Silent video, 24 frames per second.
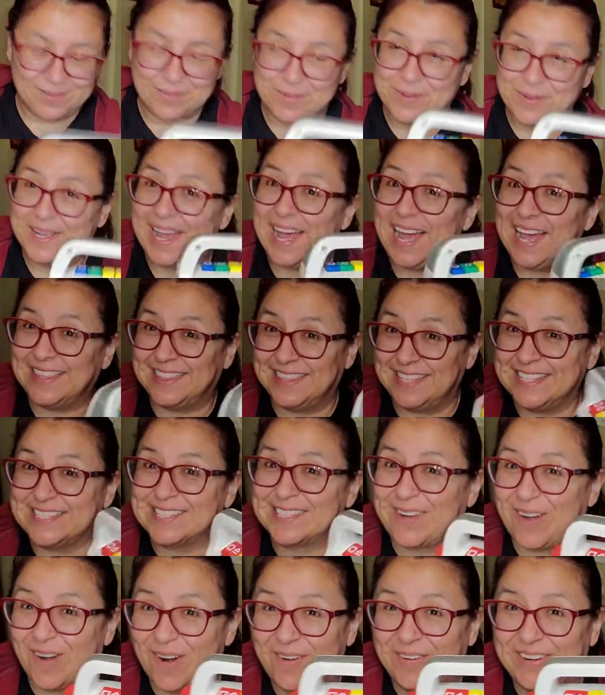We had
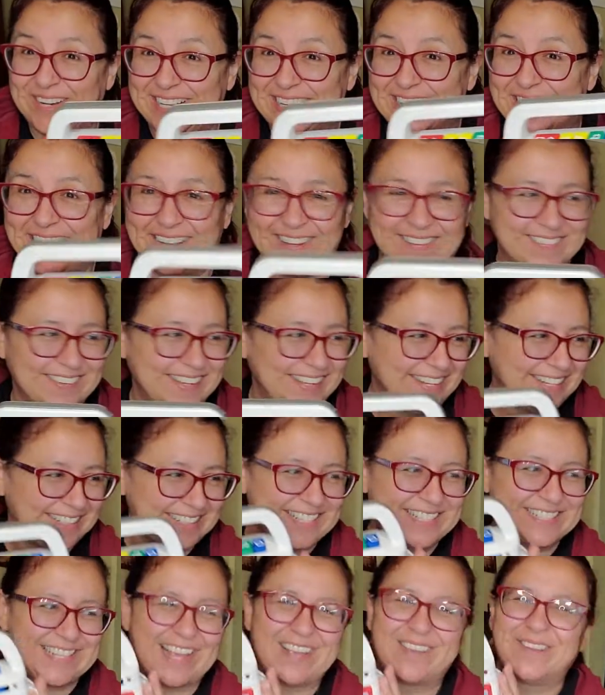these growing up.
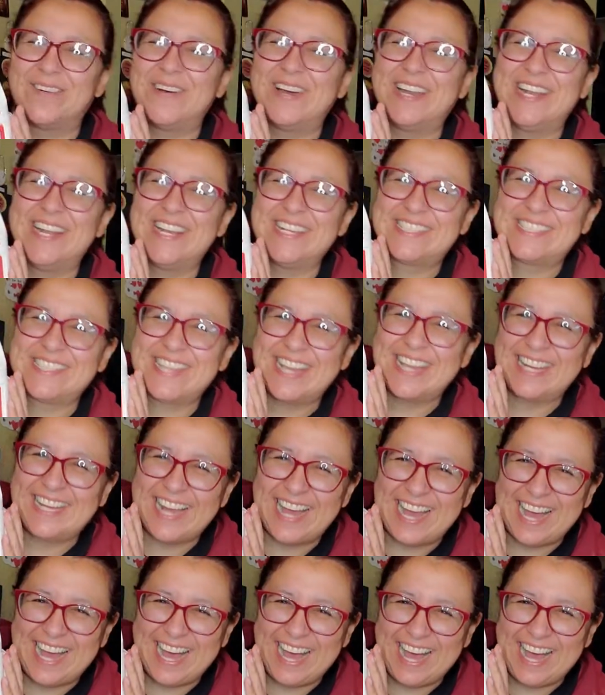She's like, what is it?